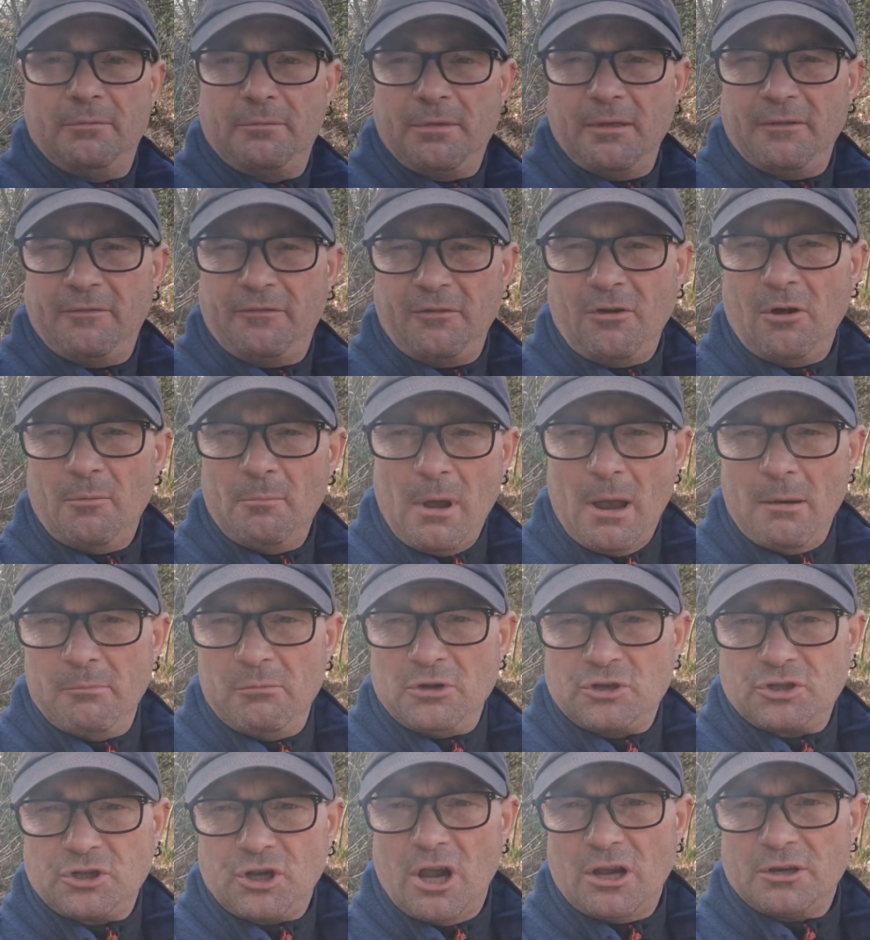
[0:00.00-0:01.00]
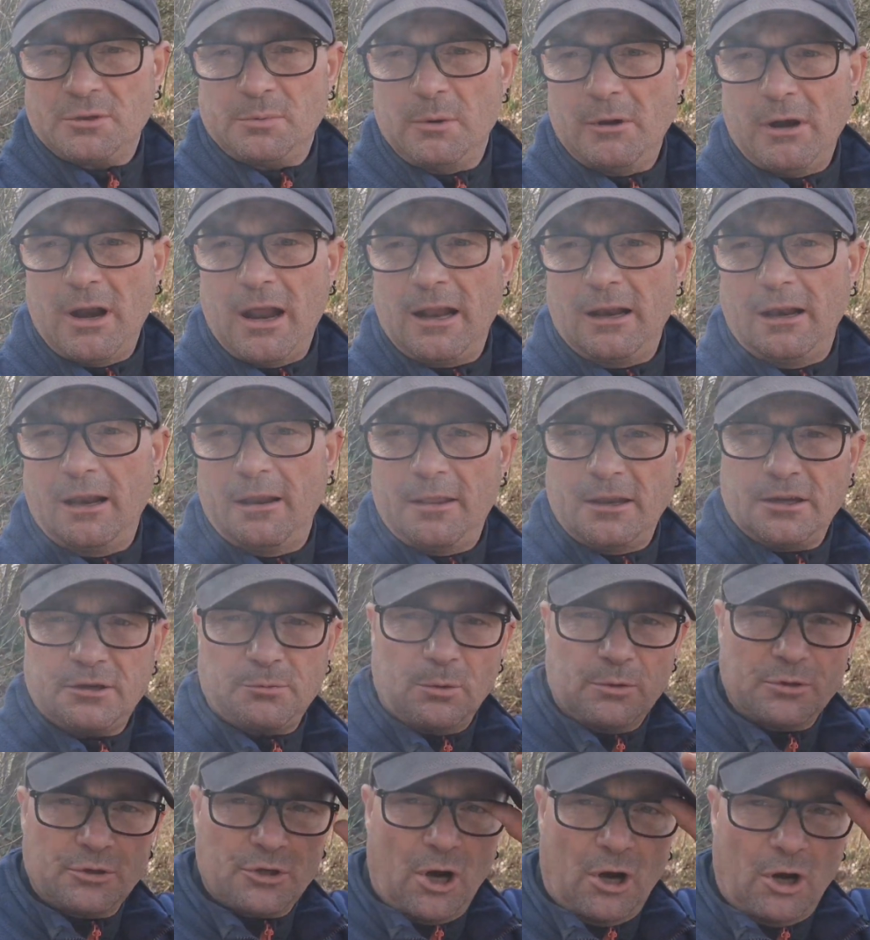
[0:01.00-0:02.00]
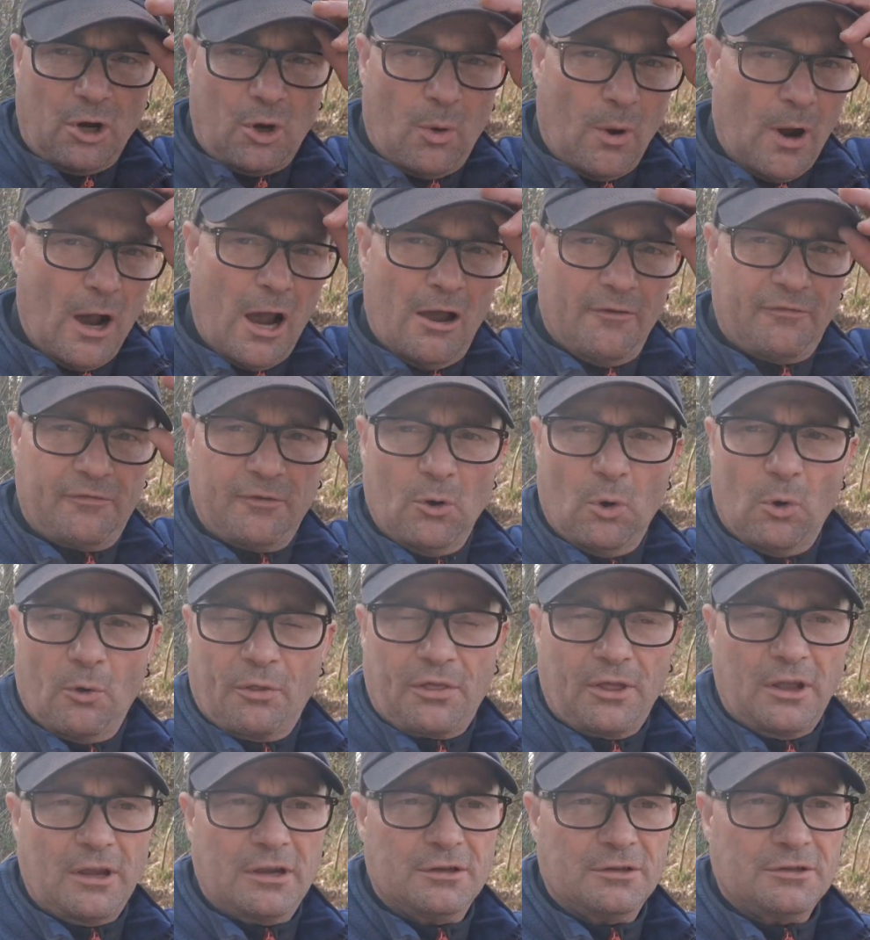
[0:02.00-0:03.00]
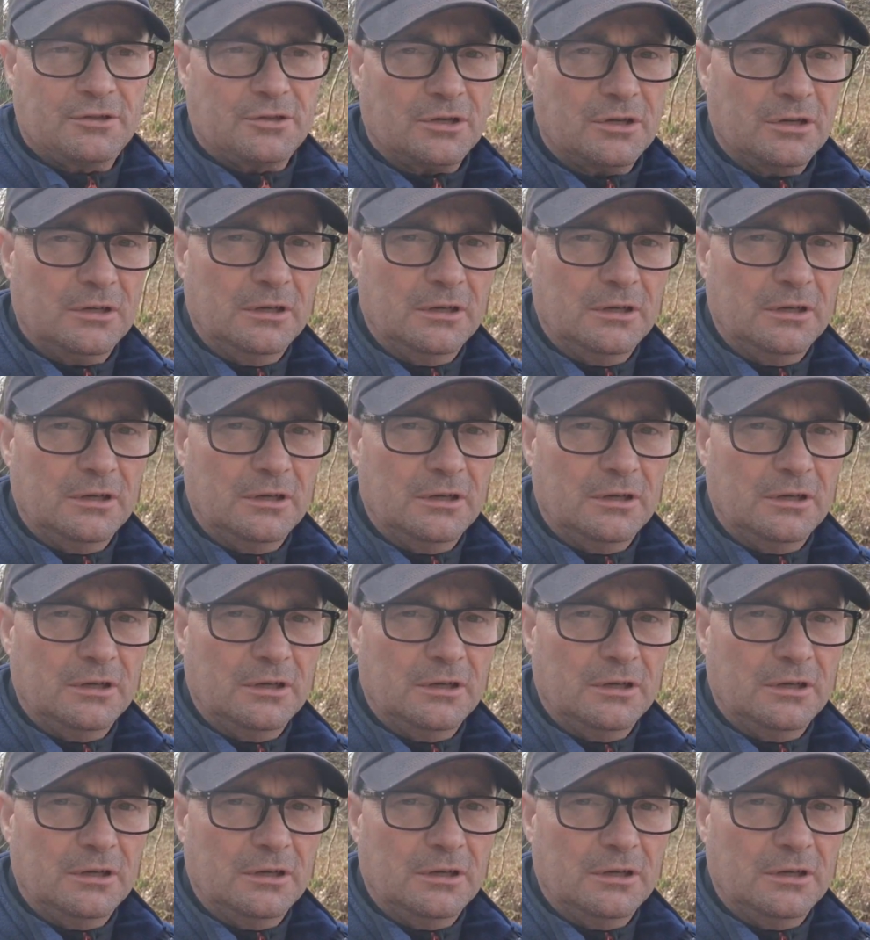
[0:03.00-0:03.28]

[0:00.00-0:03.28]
serves me rightly, this one's got quite a few things